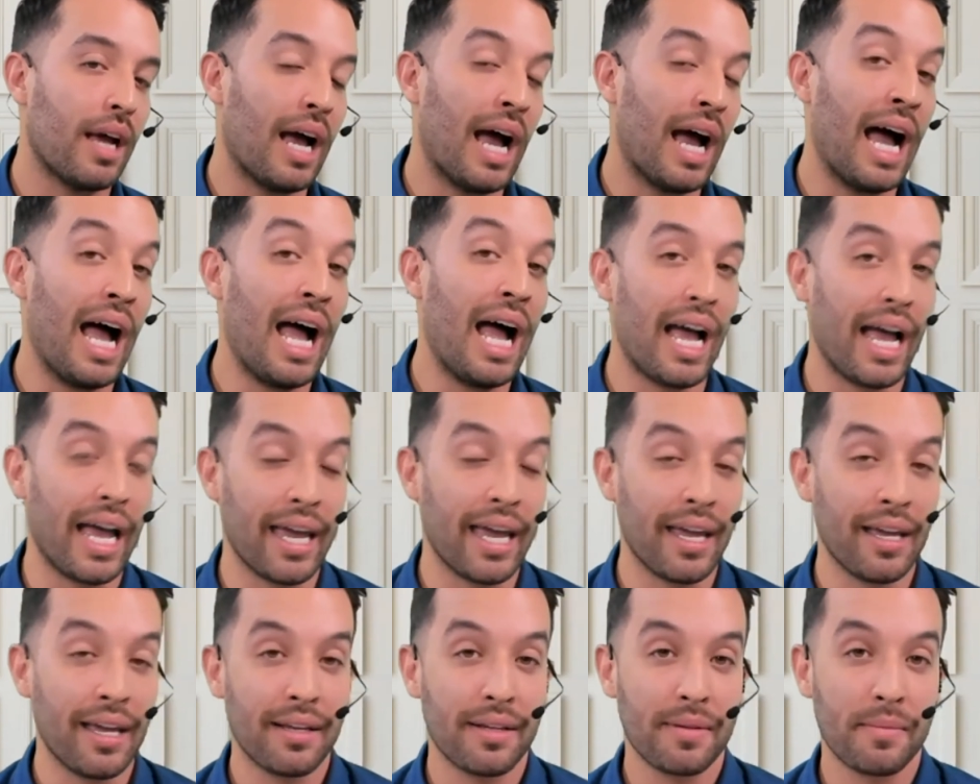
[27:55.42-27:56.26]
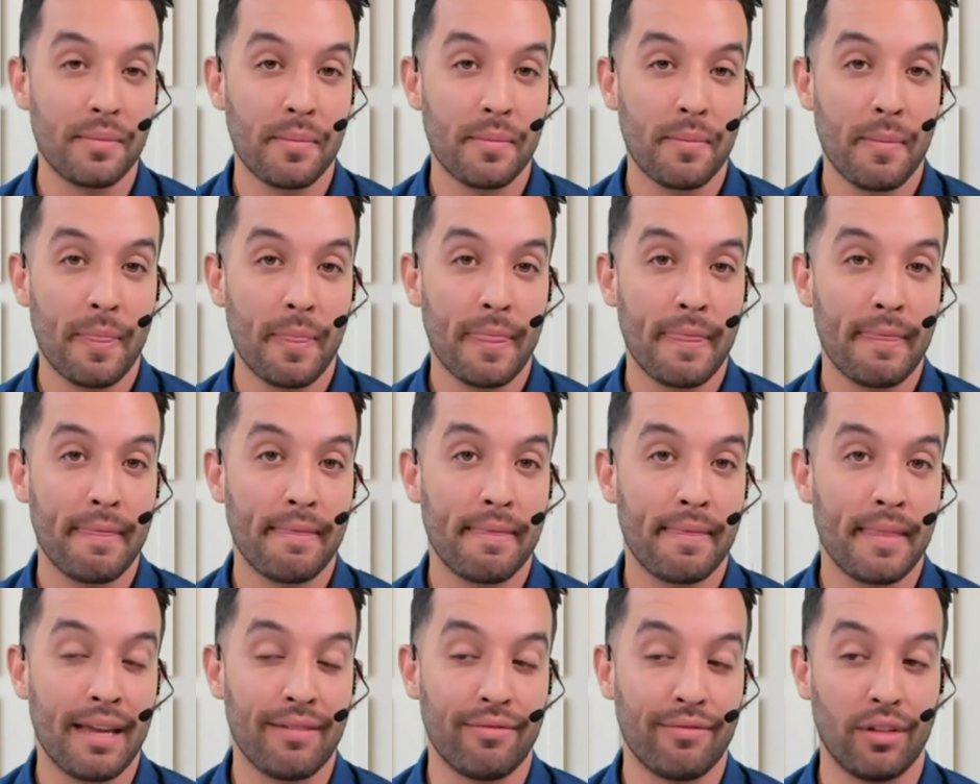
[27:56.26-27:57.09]
I
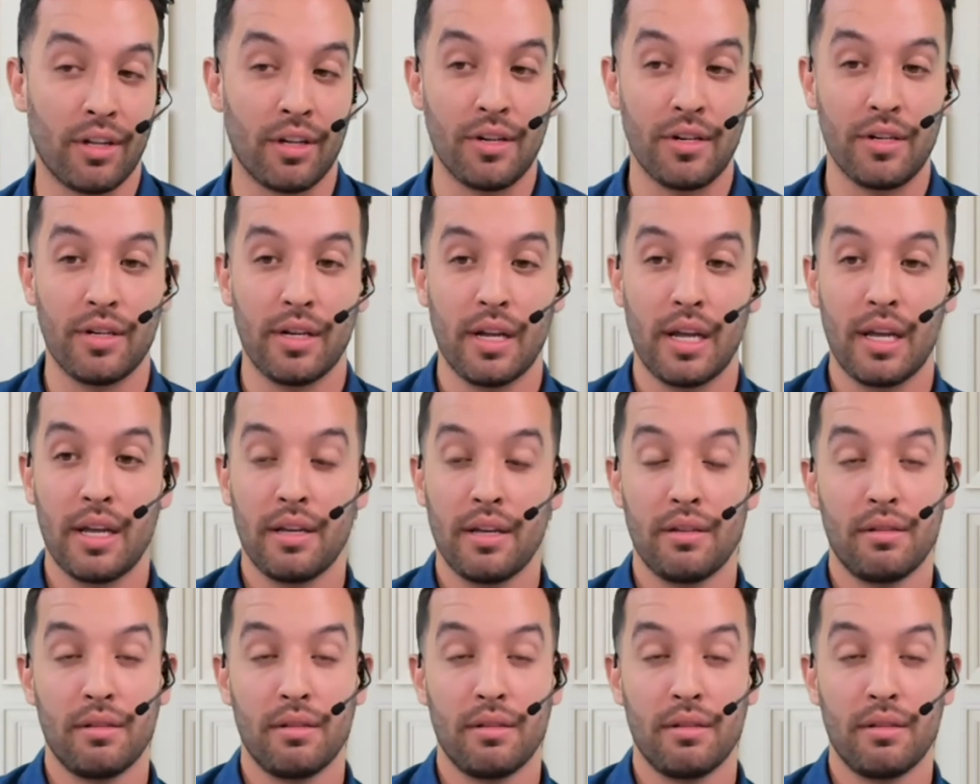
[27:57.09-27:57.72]
have learned,